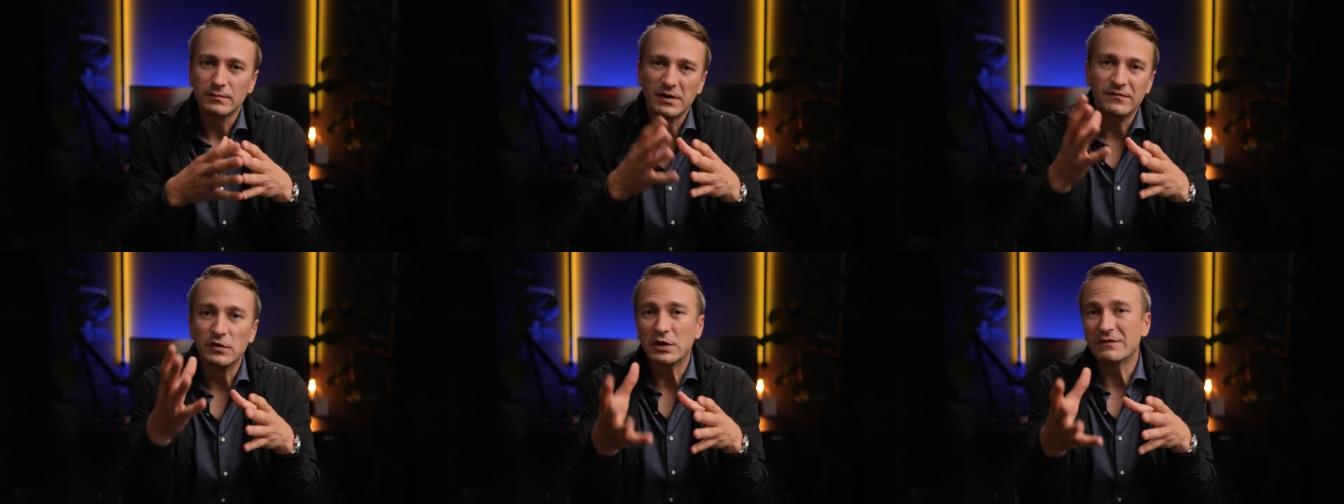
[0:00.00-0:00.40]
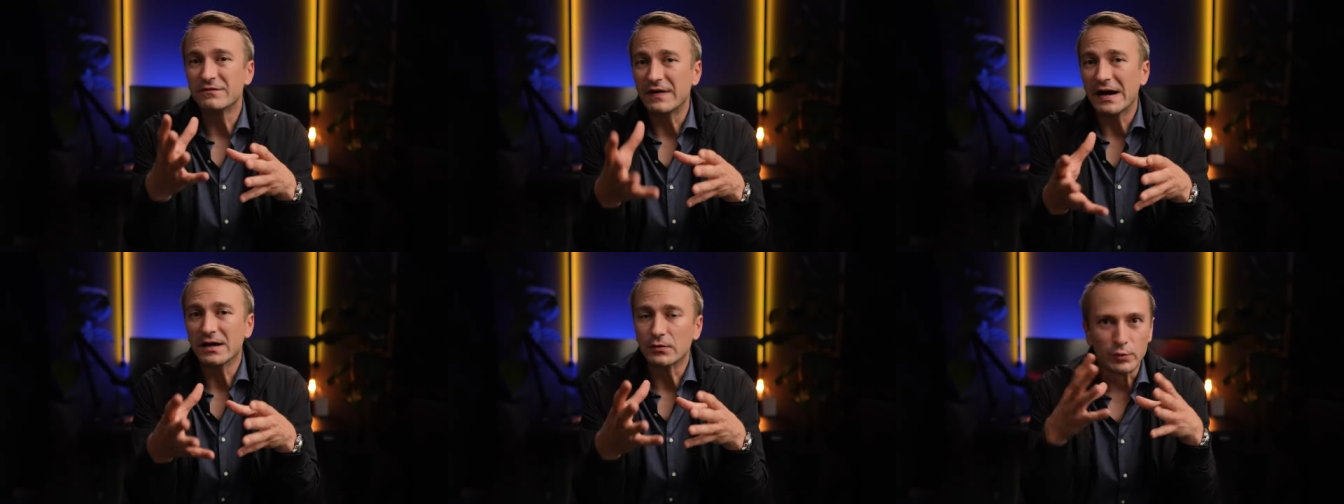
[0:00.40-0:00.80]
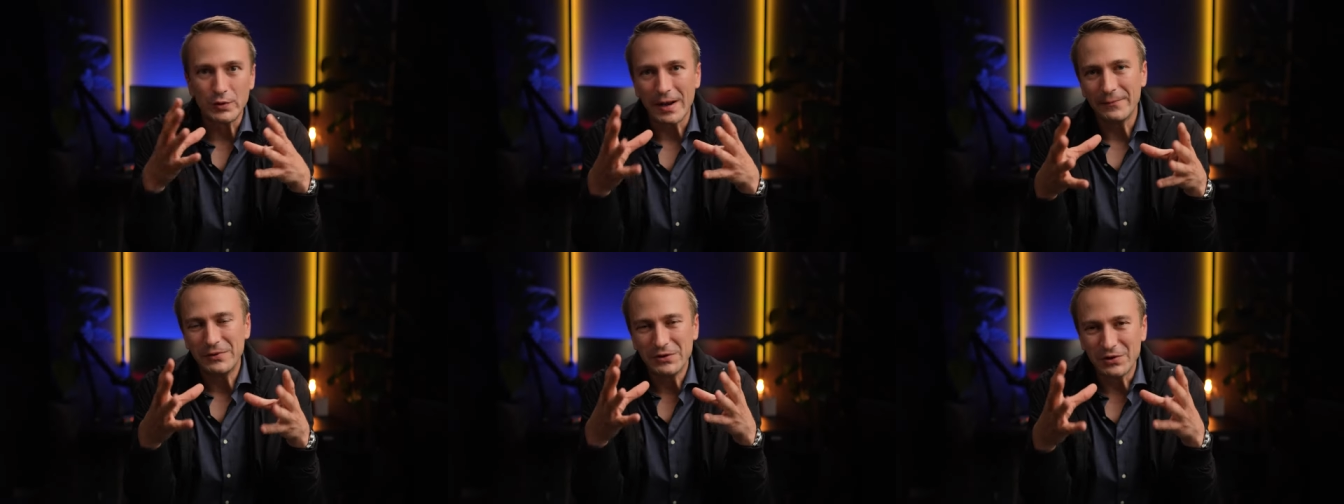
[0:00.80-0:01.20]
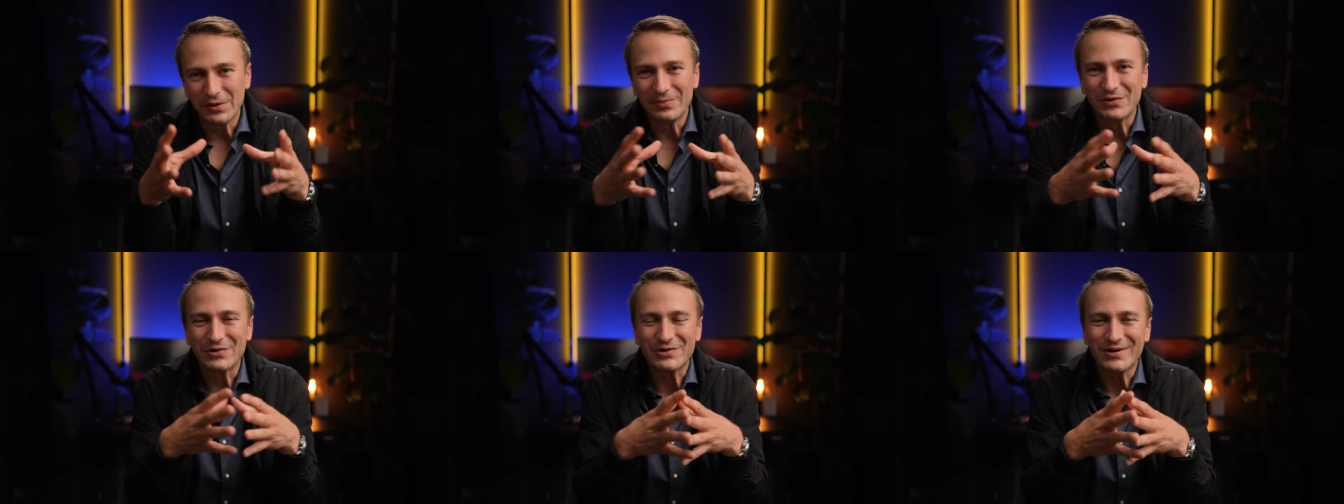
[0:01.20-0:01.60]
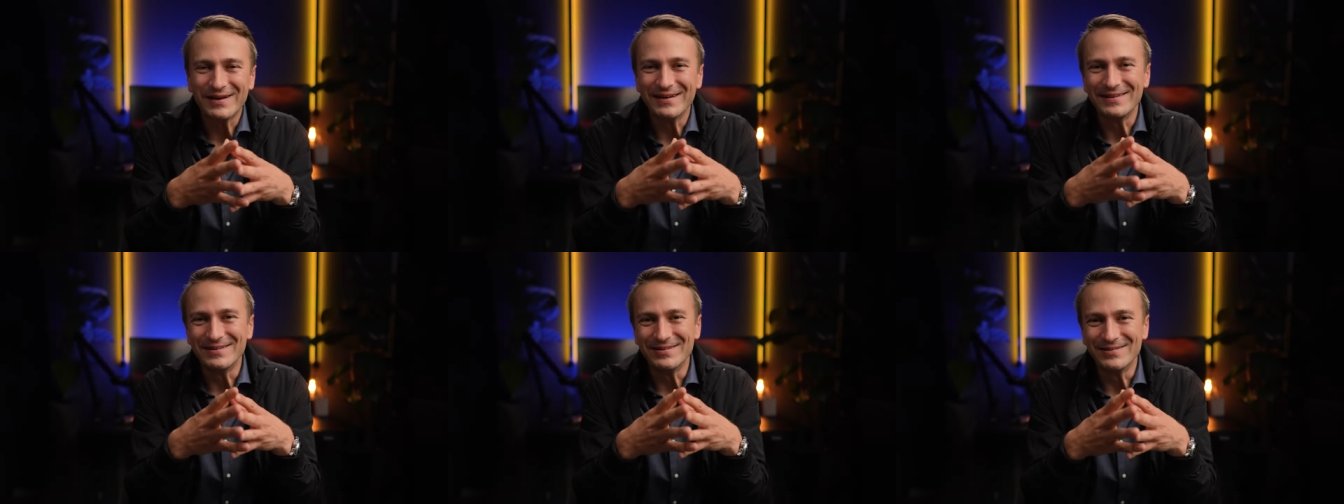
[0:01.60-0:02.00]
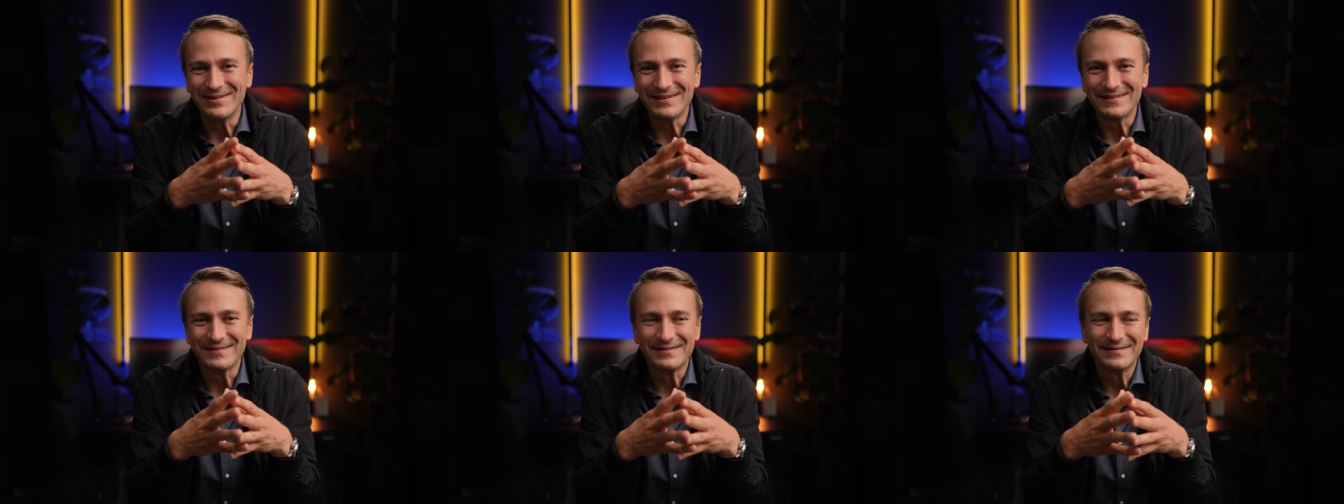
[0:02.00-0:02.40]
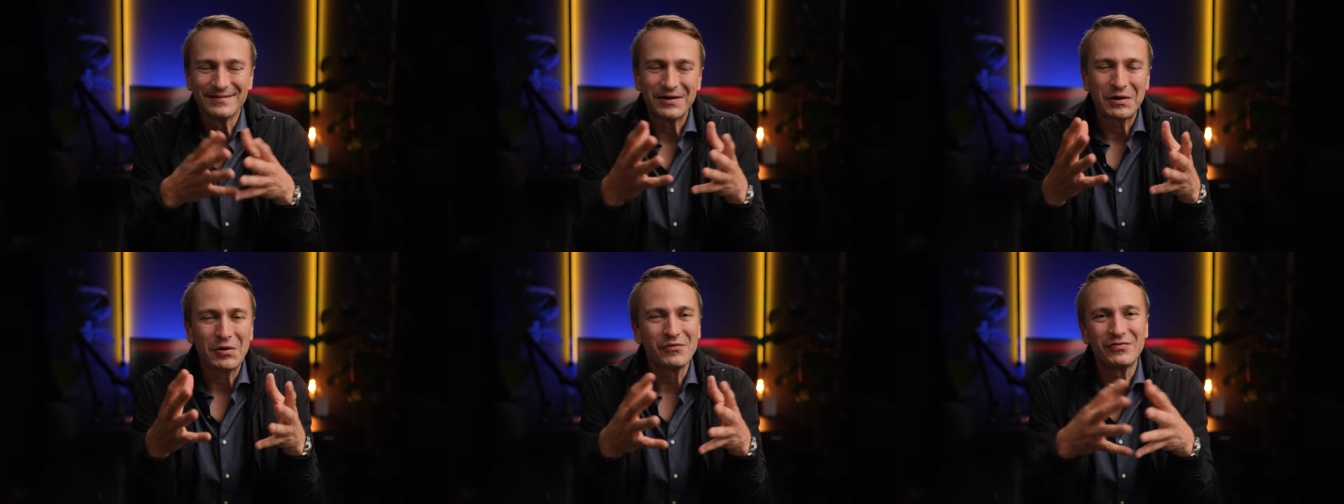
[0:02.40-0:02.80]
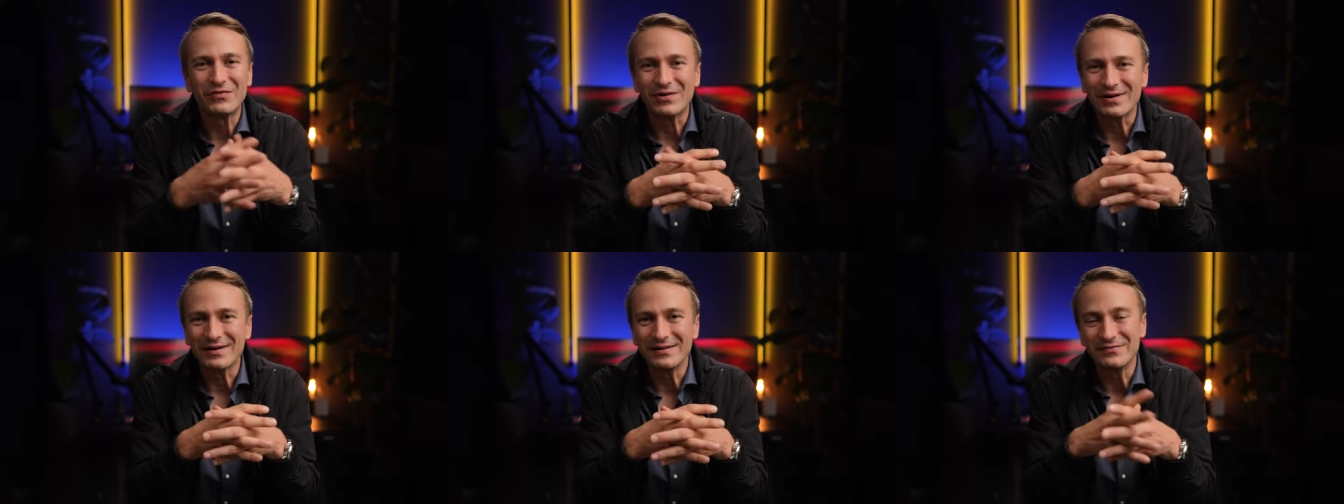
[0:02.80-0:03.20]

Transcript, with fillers: But if you can find a reputable credit union, go for it.